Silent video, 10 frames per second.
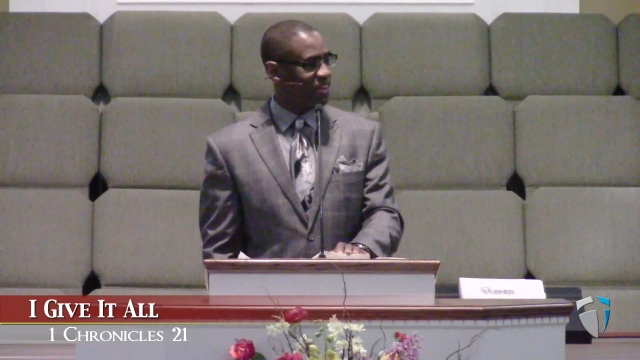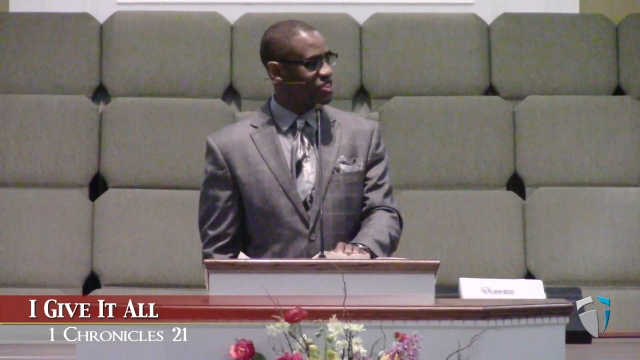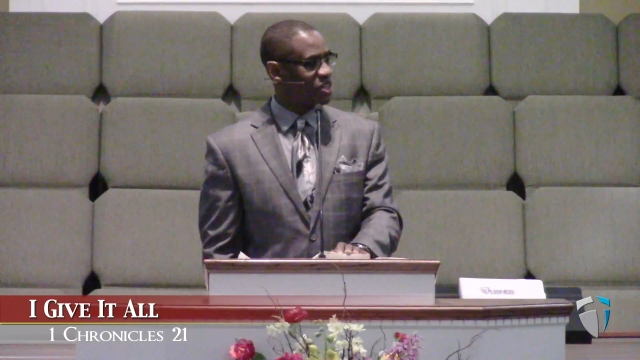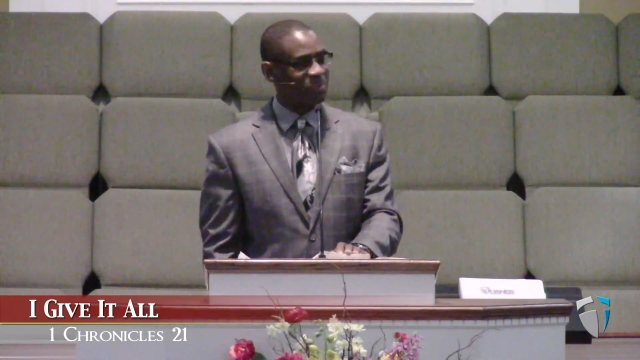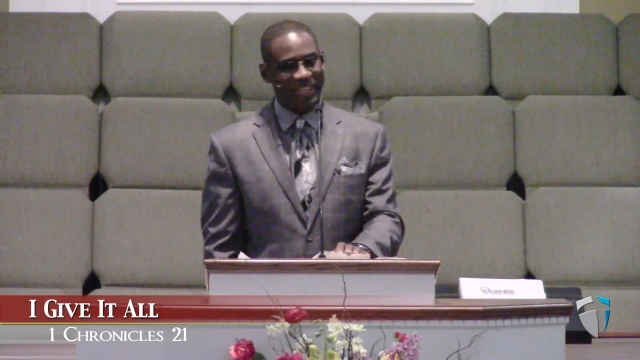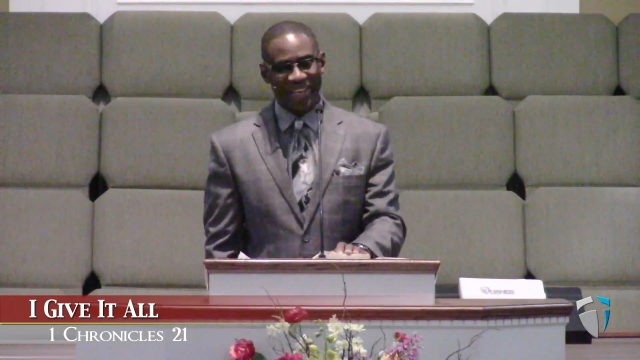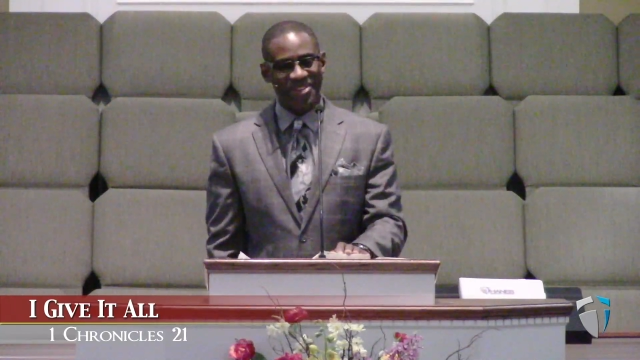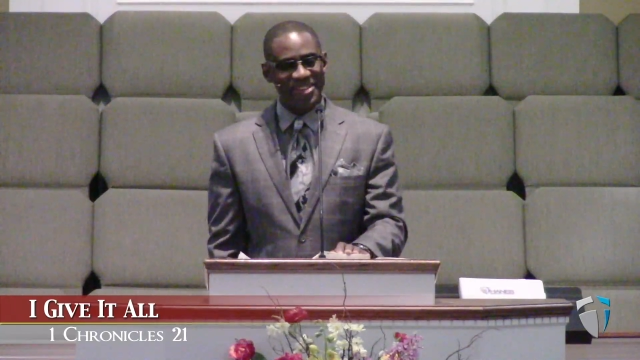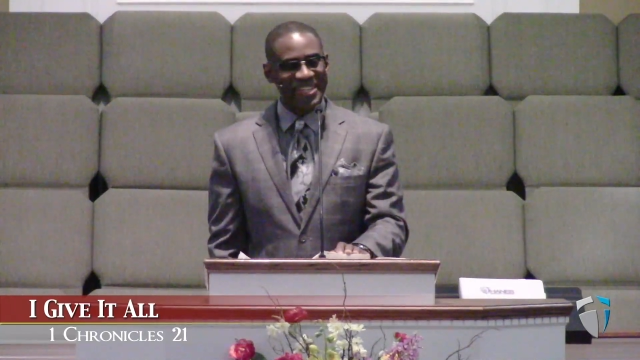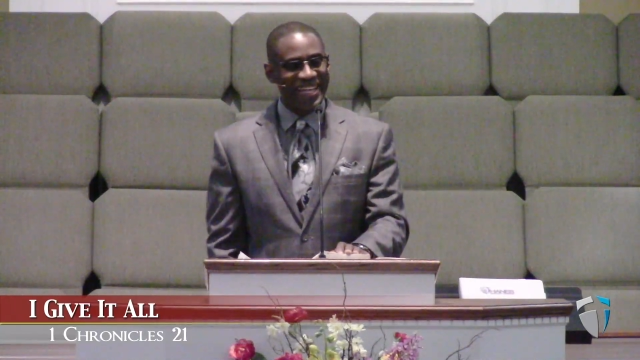fellowship
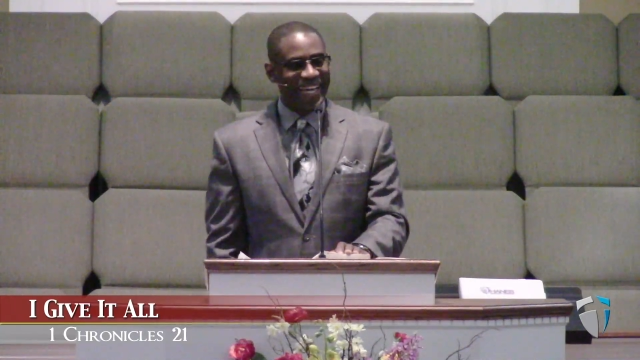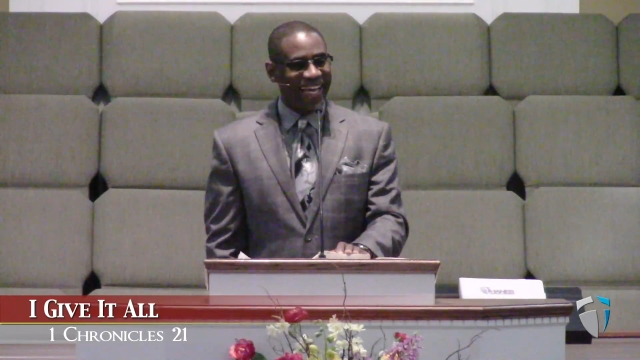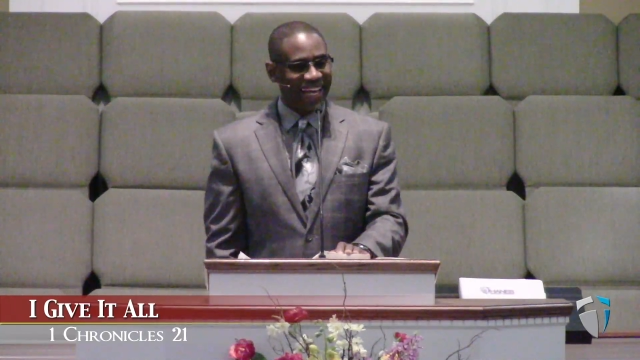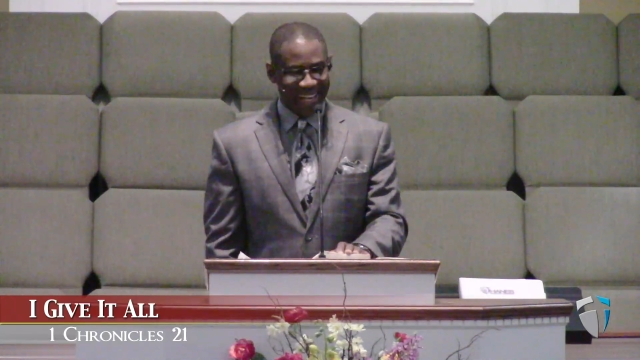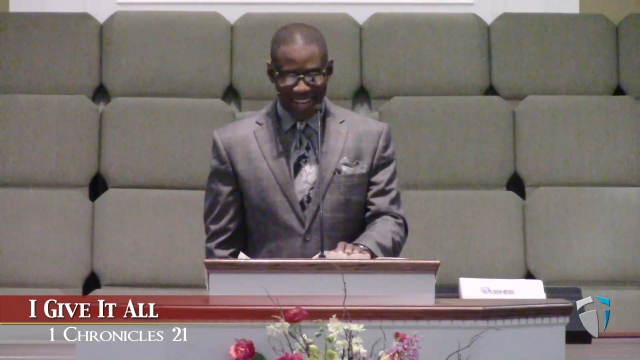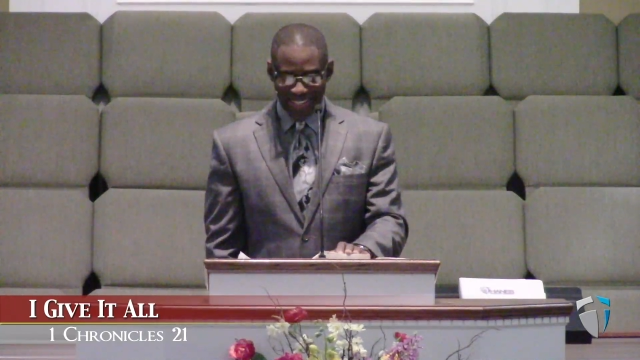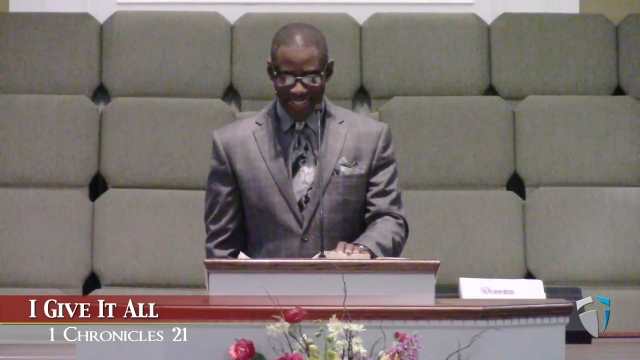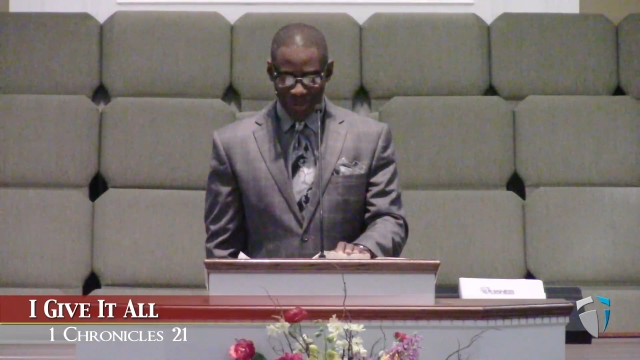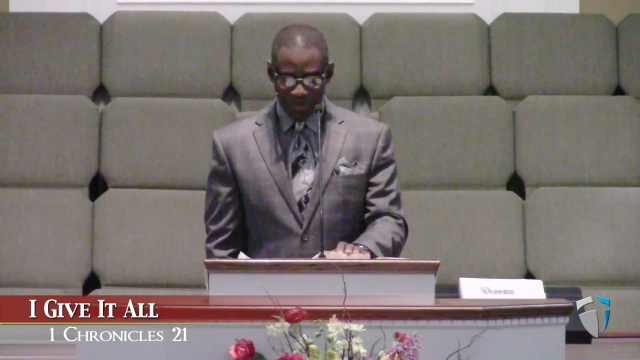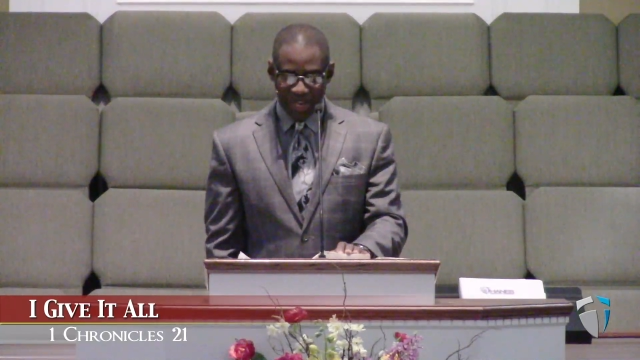together, and uh, that's
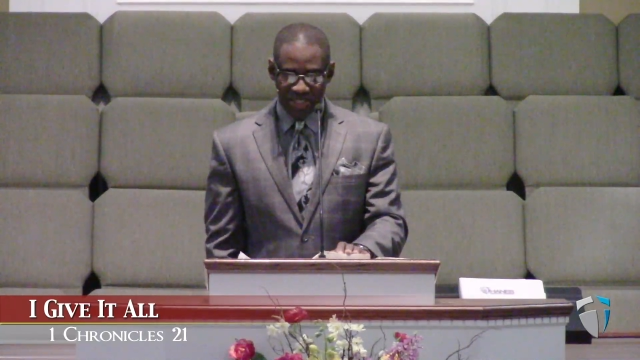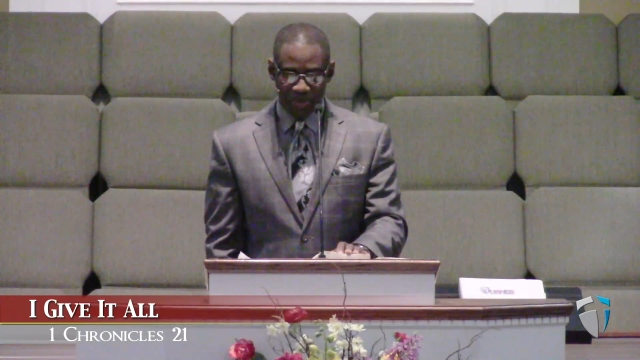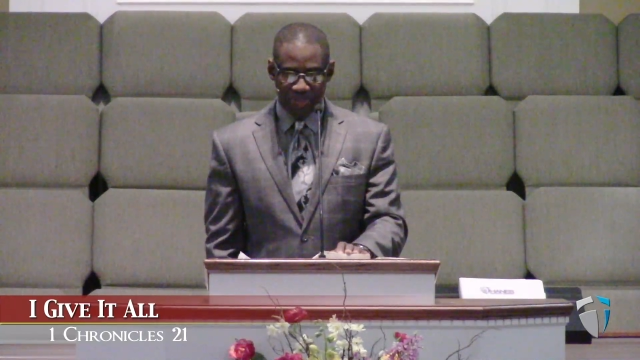just a blessing.